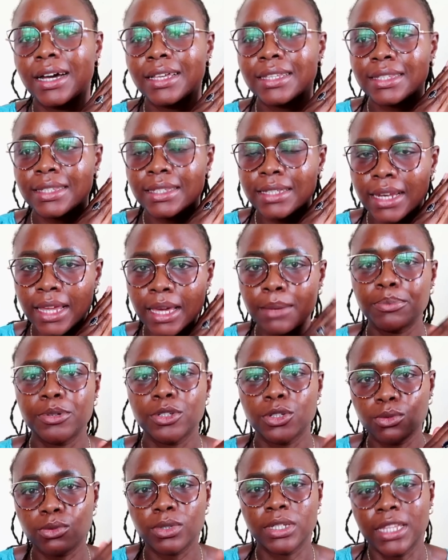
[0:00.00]

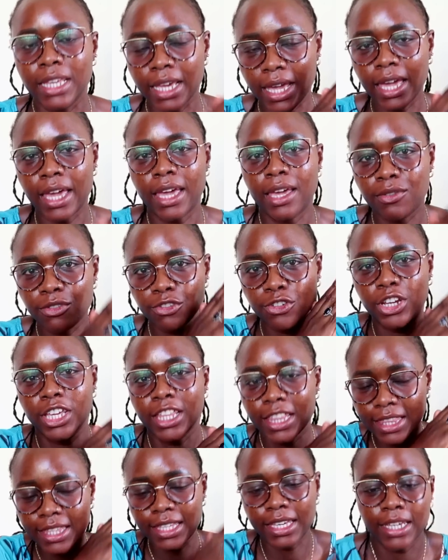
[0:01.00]
slept with
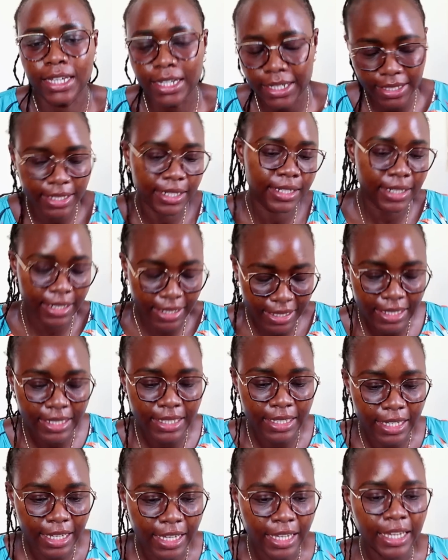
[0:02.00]
everything
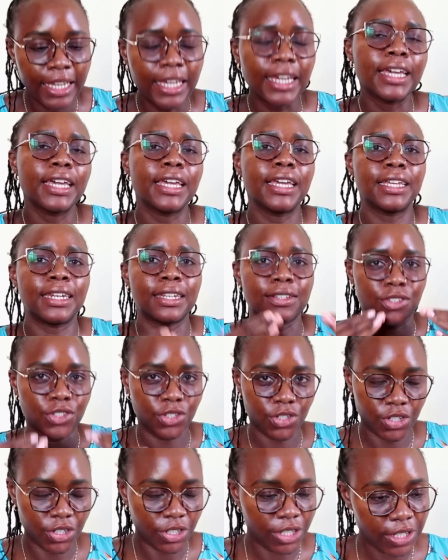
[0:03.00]
in a
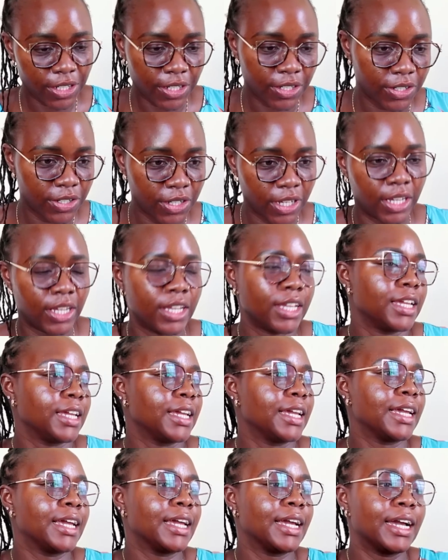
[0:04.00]
skirt.
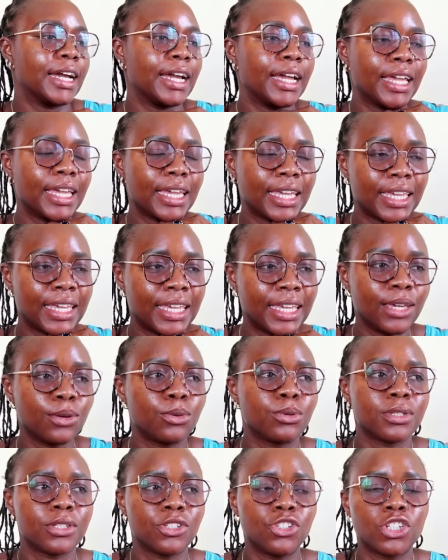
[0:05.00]
He
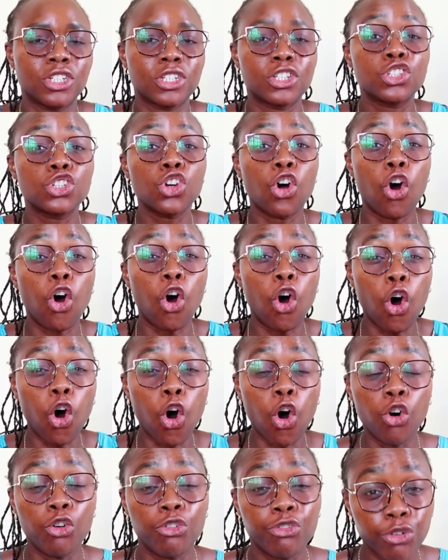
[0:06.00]
was just
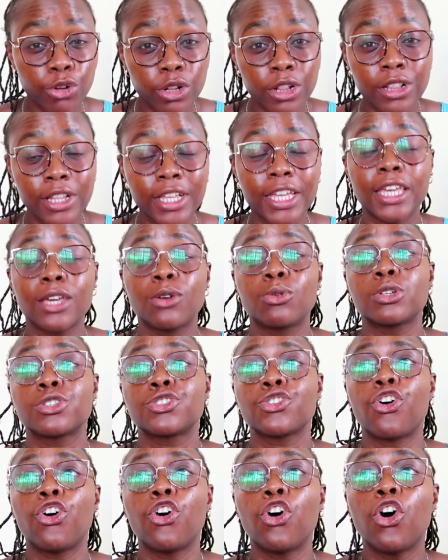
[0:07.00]
awful. He
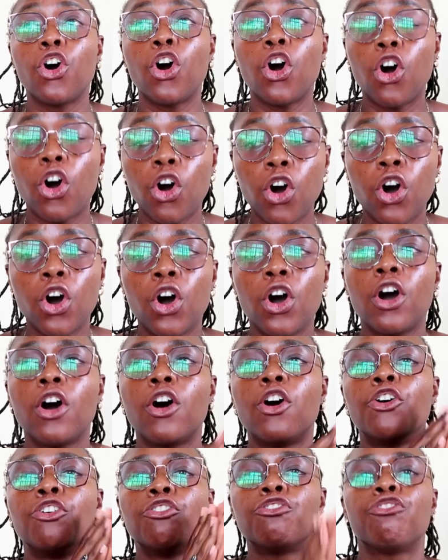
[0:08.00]
was
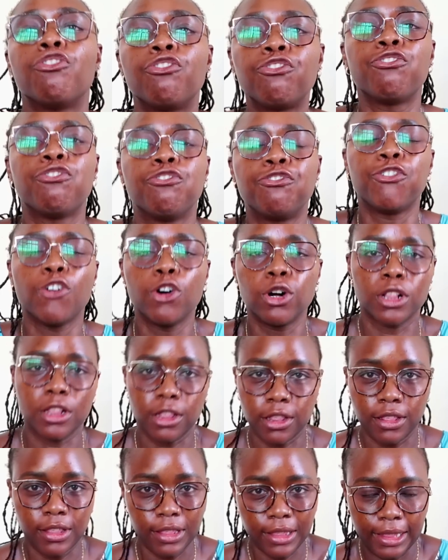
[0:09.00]

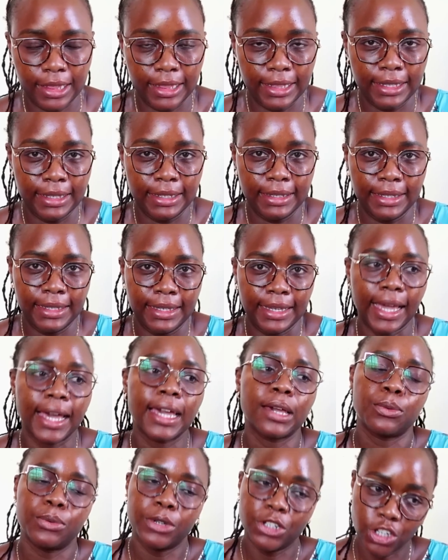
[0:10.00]
awful.
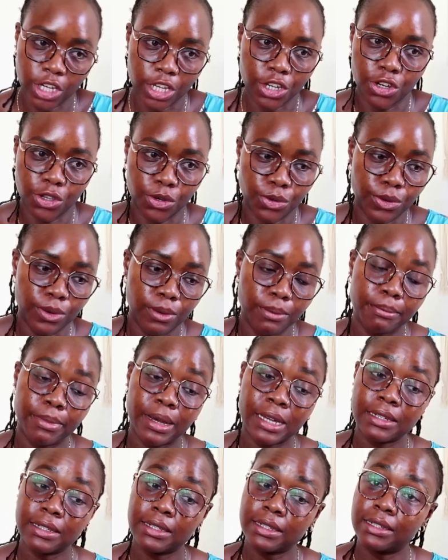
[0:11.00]
I wish I knew,
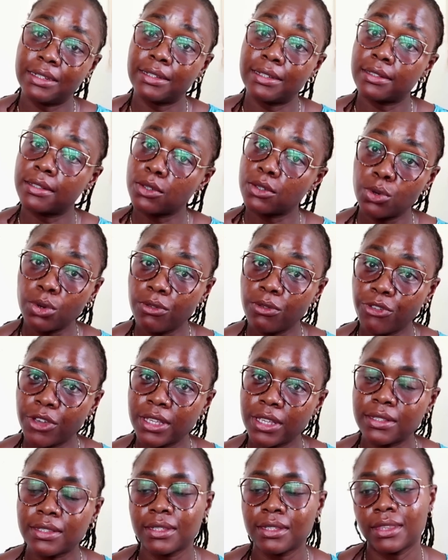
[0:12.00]
but it is school
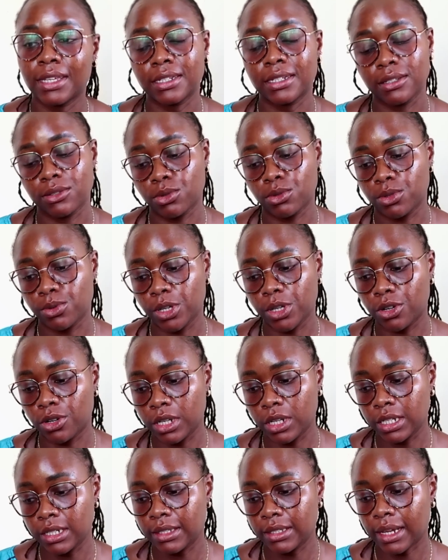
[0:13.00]
fees. That is what we
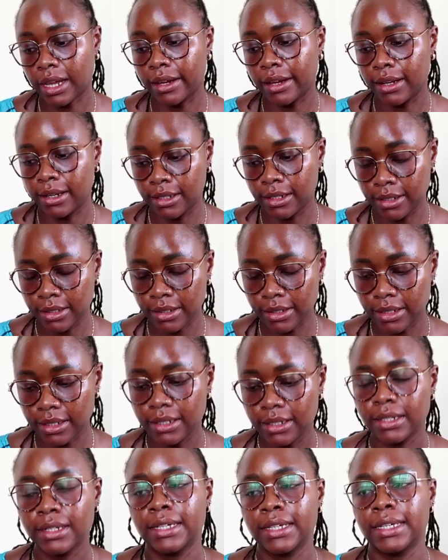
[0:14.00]
call it. I learned.